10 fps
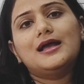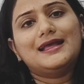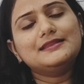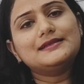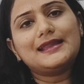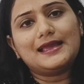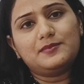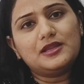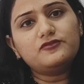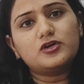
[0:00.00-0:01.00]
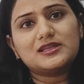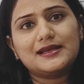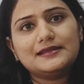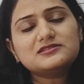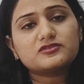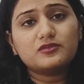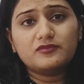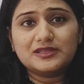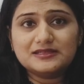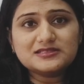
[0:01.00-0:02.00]
And the timeline for that is
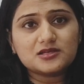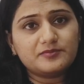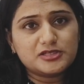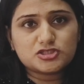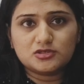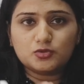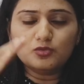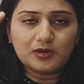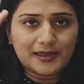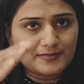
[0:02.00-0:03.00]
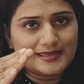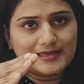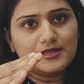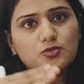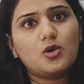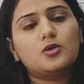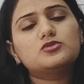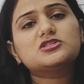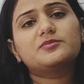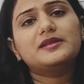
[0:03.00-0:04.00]
within submission to MII, you have
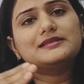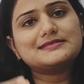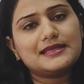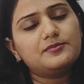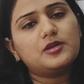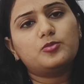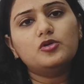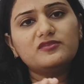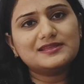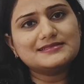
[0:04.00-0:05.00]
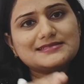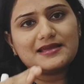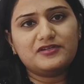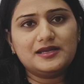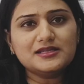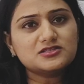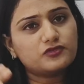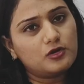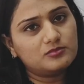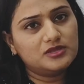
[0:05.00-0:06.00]
to submit the same report within 7 days
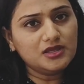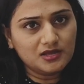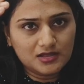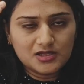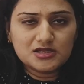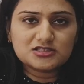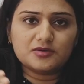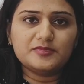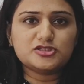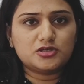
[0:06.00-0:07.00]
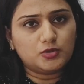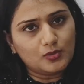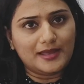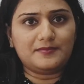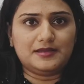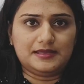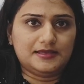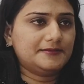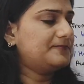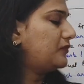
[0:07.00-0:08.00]
from the submission to
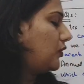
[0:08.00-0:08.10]
MII.